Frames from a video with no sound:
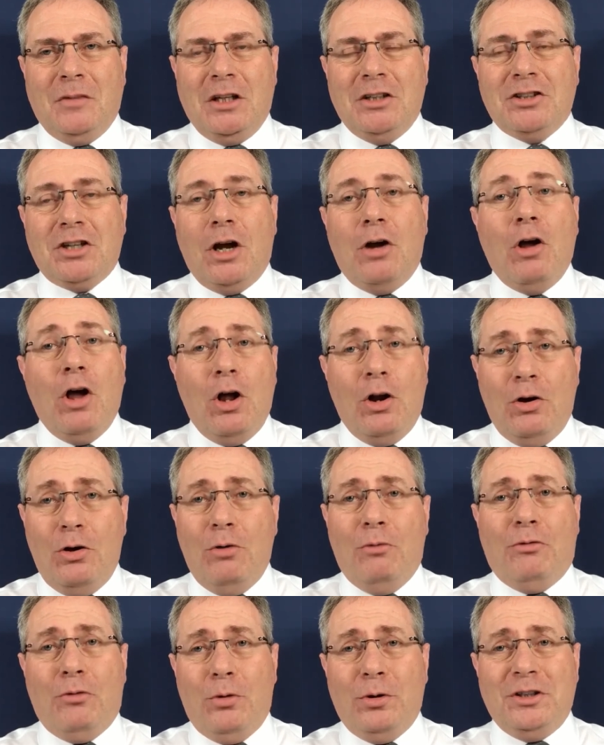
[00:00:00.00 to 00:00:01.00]
So
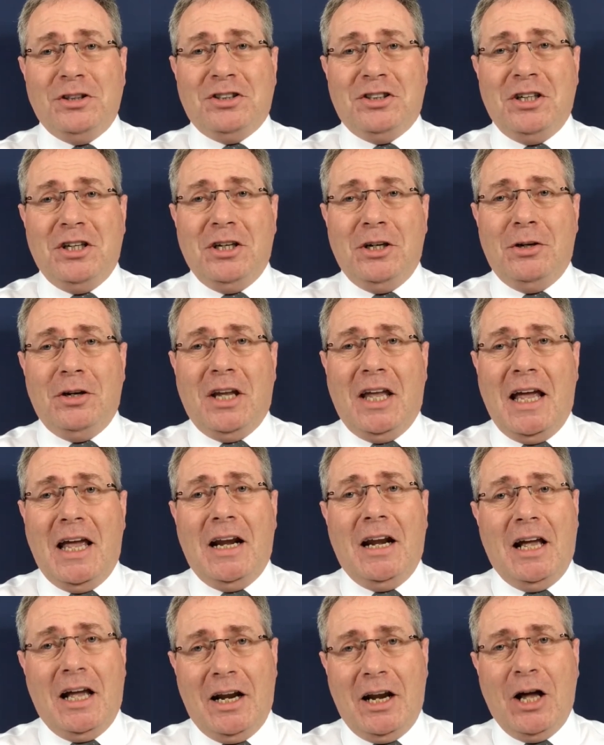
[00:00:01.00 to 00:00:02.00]
look forward to seeing you
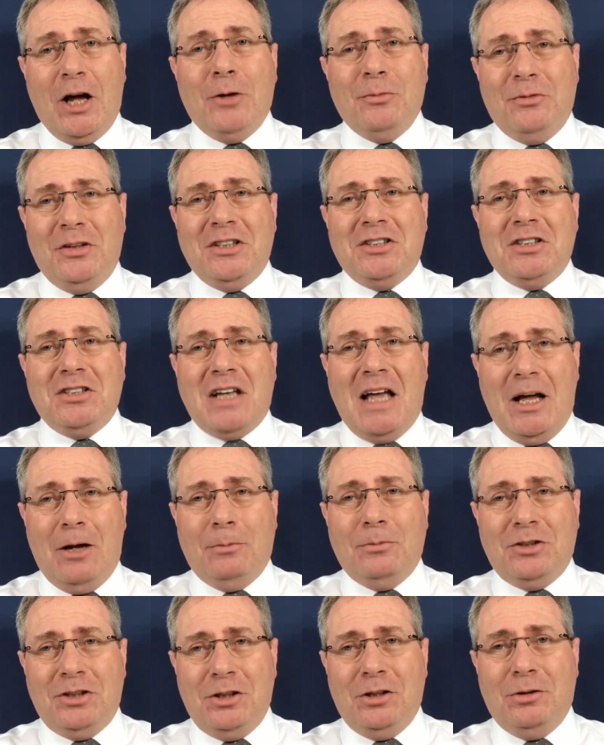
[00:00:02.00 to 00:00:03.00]
again and hope this has
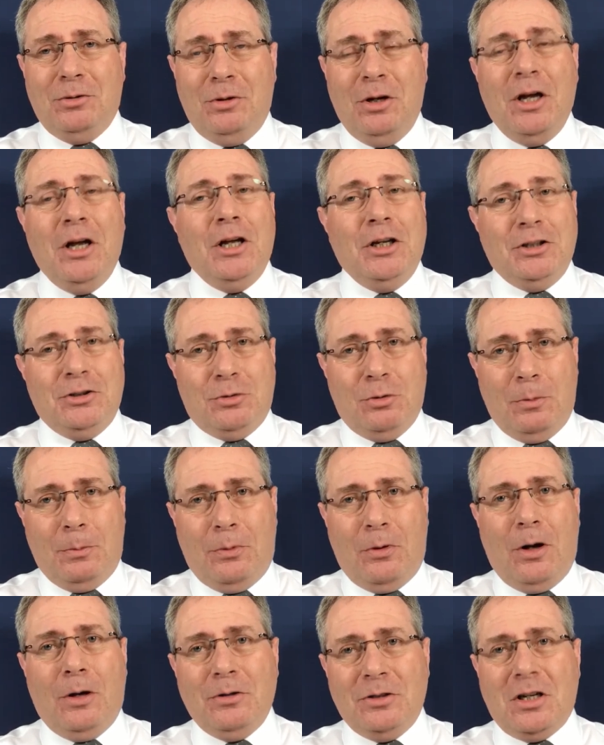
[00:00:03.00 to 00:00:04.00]
helped you to
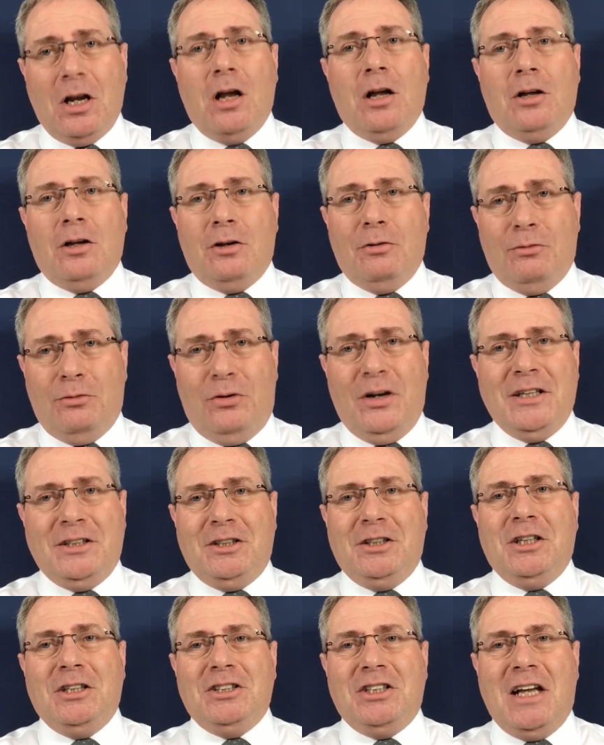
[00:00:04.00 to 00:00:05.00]
approach
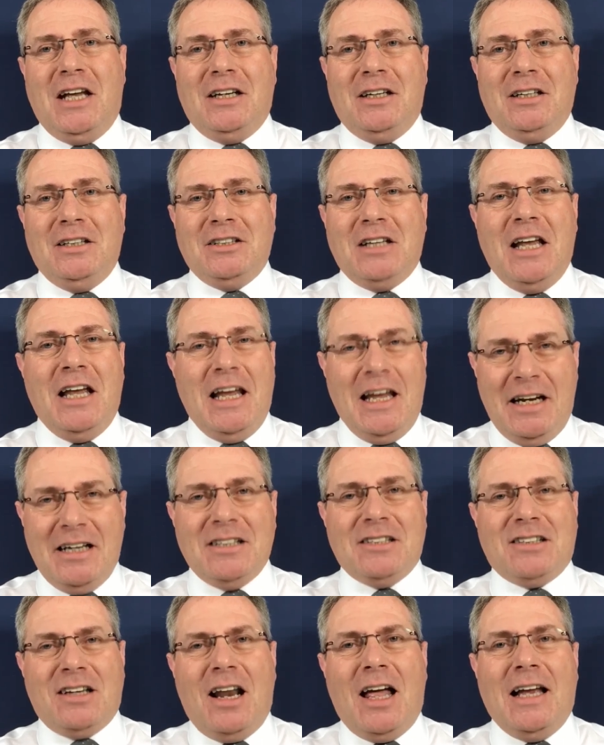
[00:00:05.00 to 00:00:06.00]
conflicting agendas in a
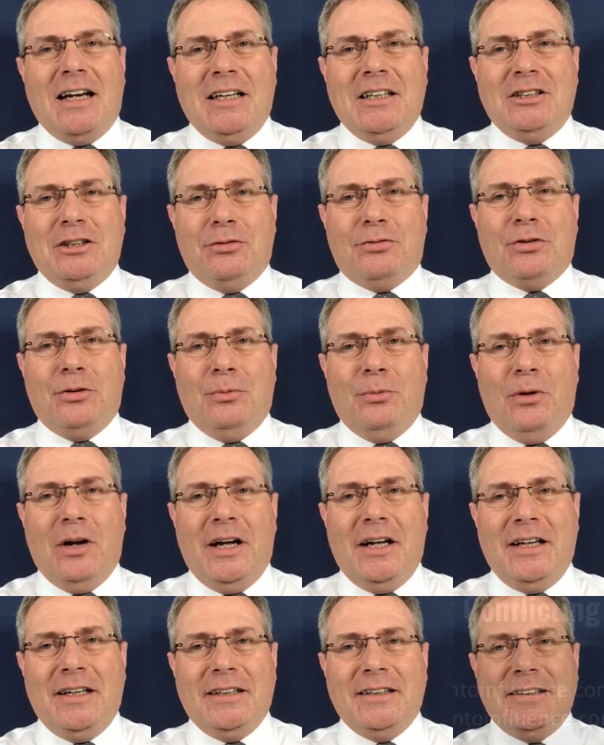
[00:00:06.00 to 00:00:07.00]
slightly different
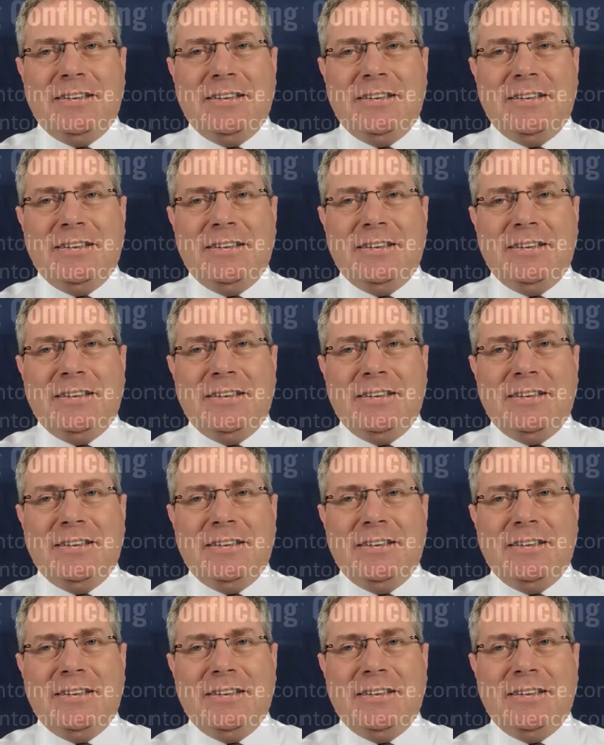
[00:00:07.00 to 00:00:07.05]
way.